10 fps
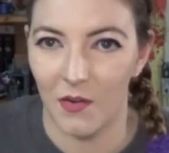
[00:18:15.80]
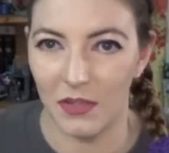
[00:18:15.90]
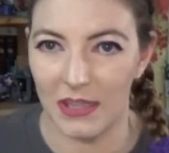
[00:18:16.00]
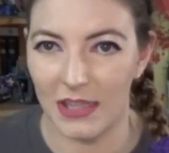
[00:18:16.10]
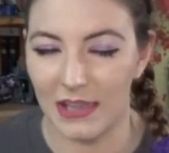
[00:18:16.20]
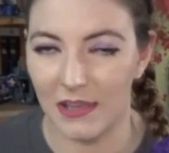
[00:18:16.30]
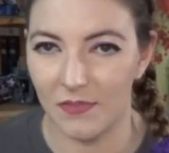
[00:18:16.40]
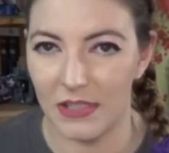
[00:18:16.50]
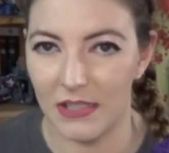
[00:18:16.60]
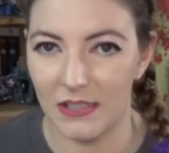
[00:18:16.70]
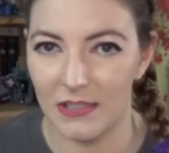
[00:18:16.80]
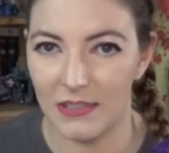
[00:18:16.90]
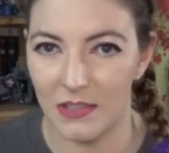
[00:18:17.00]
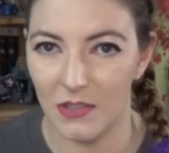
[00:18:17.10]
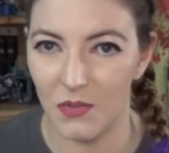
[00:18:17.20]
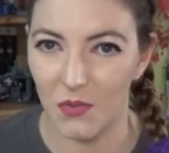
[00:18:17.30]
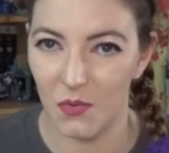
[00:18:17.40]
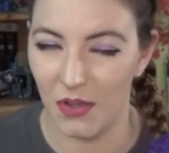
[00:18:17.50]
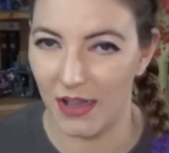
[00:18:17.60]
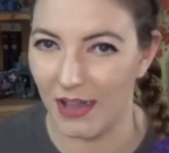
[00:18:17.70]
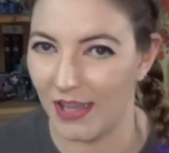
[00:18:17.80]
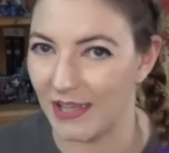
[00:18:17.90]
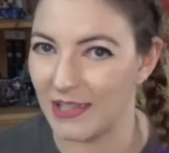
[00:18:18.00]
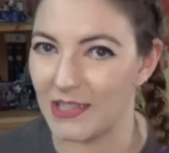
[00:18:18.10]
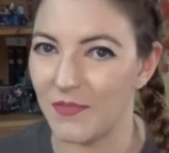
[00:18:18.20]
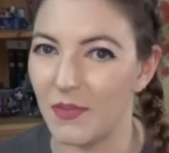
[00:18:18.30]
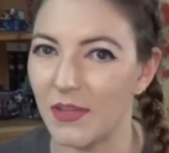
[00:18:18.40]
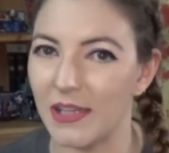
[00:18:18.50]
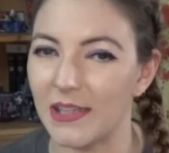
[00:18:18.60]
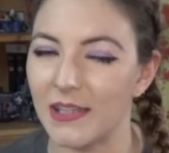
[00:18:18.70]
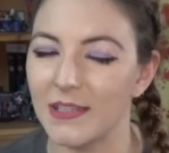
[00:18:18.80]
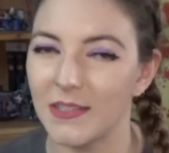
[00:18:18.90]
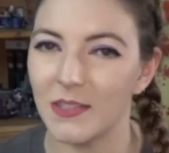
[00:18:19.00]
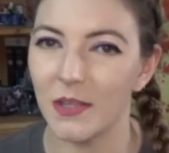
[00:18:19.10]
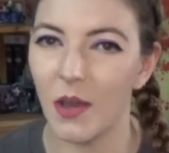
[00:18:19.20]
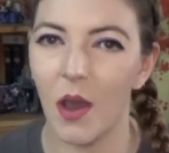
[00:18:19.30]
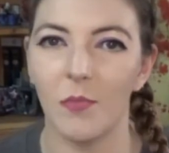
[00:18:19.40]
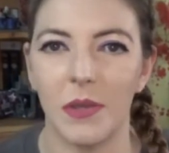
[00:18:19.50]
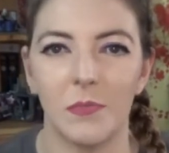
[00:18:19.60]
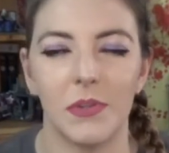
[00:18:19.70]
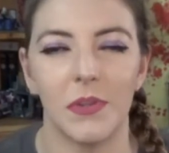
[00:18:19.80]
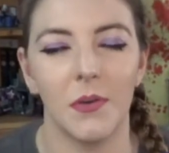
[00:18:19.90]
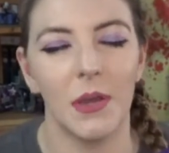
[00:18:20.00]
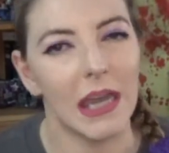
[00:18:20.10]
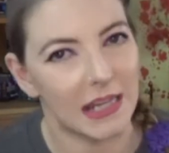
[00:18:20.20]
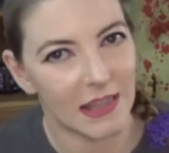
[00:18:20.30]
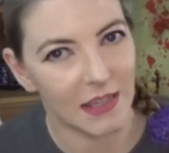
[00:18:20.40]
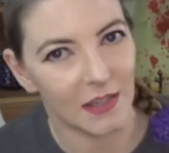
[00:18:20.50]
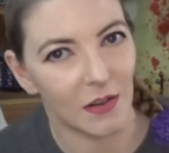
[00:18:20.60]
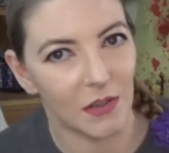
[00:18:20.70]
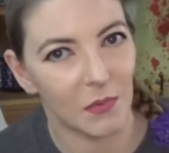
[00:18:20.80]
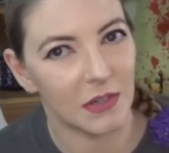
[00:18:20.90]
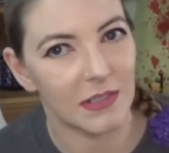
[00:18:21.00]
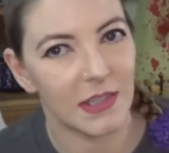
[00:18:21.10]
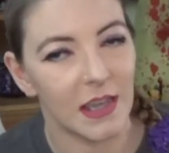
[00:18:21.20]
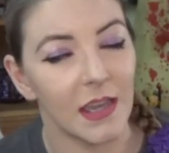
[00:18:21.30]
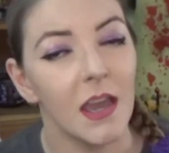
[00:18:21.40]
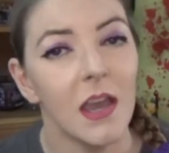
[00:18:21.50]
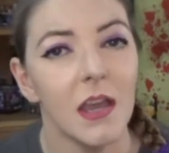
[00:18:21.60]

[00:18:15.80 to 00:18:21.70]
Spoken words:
Only thing left is to like this if you like this, comment below anything at all you want to say,